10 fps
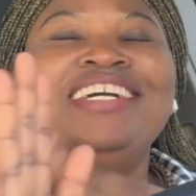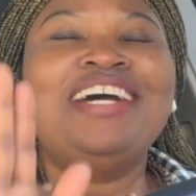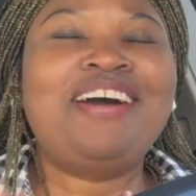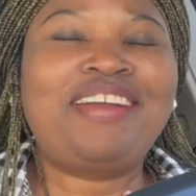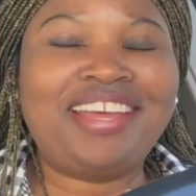
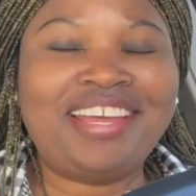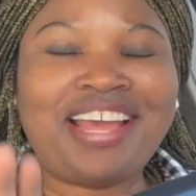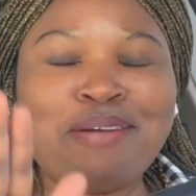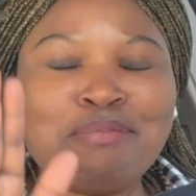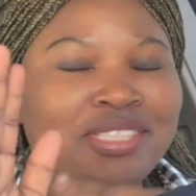Okay,
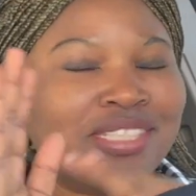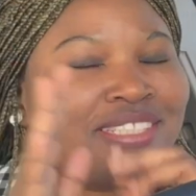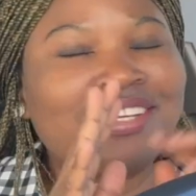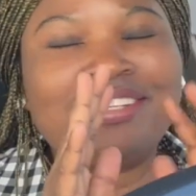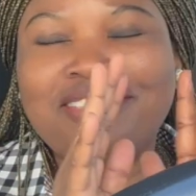I'm just
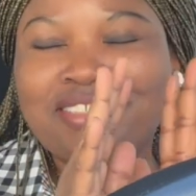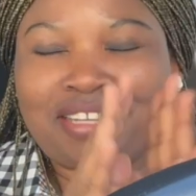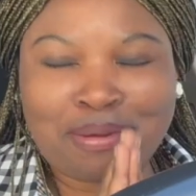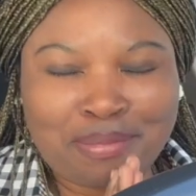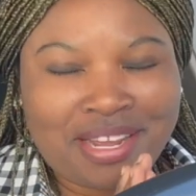going to
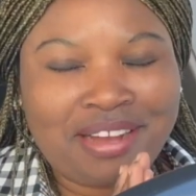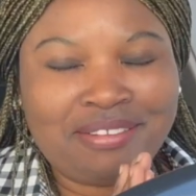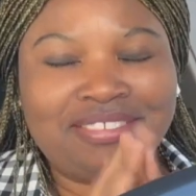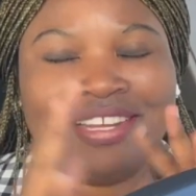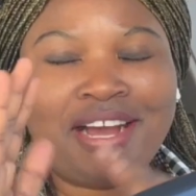calm
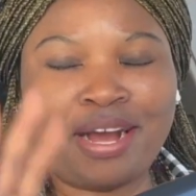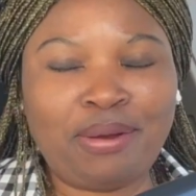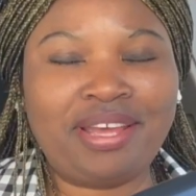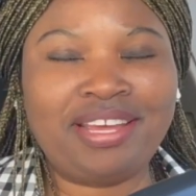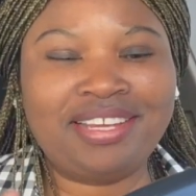down.
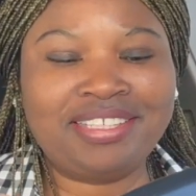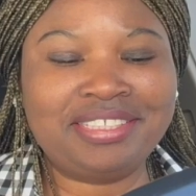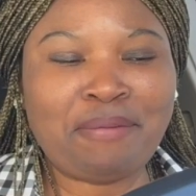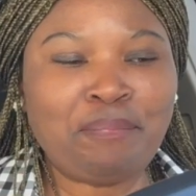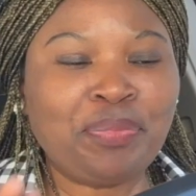
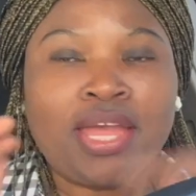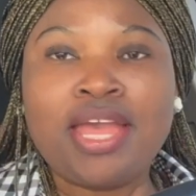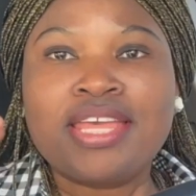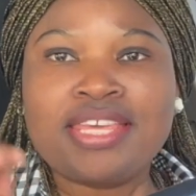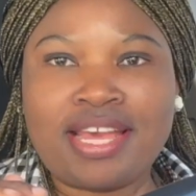Okay.
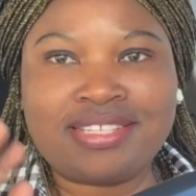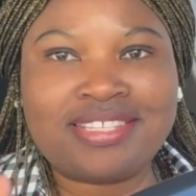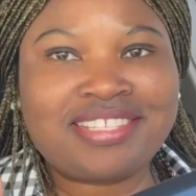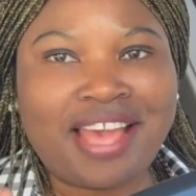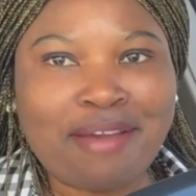
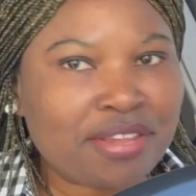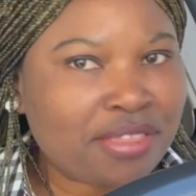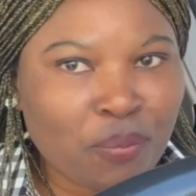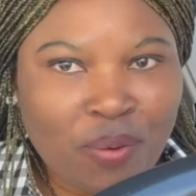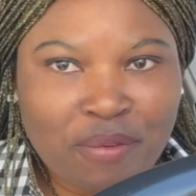Yes,
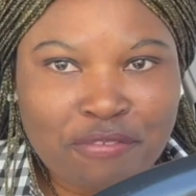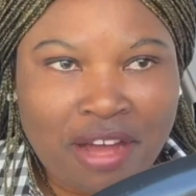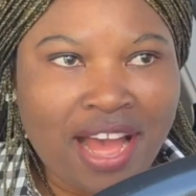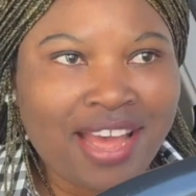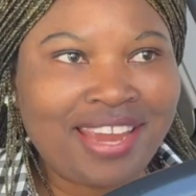everything went
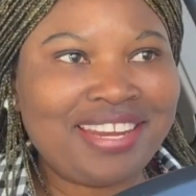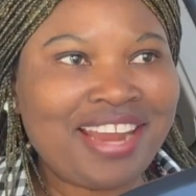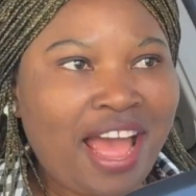fine.